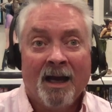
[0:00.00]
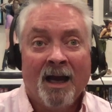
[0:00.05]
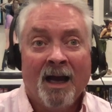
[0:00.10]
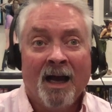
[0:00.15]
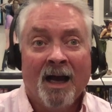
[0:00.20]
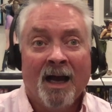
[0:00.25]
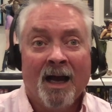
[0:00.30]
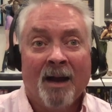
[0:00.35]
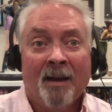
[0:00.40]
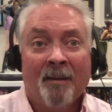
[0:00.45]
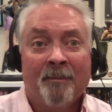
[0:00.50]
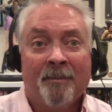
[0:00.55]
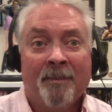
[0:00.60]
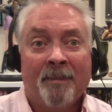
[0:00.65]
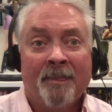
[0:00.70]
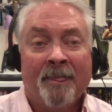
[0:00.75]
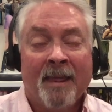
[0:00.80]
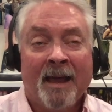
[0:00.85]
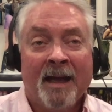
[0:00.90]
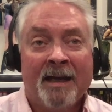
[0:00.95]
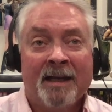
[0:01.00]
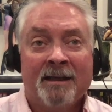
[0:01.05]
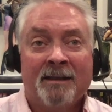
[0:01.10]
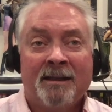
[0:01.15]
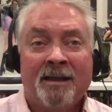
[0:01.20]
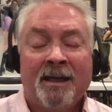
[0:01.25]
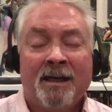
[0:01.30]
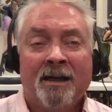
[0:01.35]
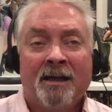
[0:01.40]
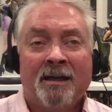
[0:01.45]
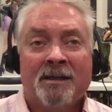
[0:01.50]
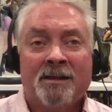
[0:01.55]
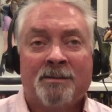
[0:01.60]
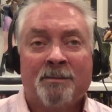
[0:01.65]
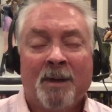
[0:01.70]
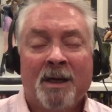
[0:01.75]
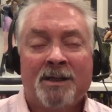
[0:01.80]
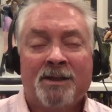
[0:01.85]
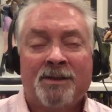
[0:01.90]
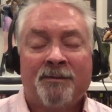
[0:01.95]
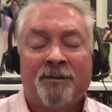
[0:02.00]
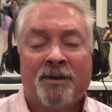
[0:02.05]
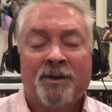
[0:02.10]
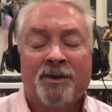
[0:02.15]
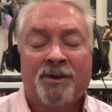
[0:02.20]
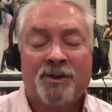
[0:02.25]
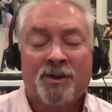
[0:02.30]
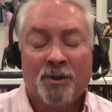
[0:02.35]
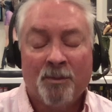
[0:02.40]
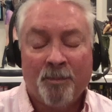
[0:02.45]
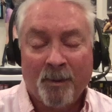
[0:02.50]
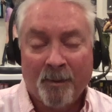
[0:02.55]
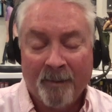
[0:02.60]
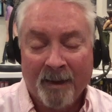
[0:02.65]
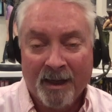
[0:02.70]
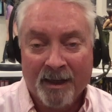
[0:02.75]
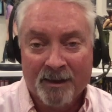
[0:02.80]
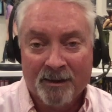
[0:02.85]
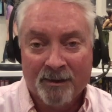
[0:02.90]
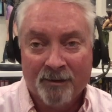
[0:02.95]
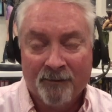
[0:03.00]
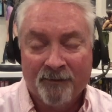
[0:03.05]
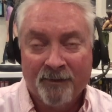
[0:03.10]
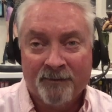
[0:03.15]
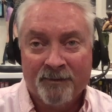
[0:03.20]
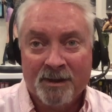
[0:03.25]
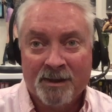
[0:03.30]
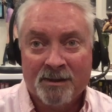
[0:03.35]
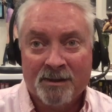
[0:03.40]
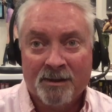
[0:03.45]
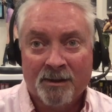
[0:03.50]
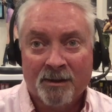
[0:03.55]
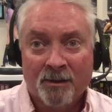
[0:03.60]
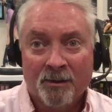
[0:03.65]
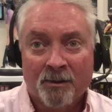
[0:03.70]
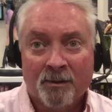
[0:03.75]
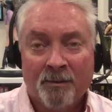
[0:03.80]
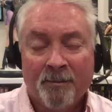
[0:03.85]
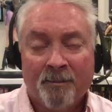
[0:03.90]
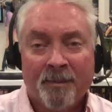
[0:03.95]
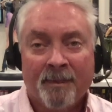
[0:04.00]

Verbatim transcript: Um, I didn't care as much for the Superman New fifty-two.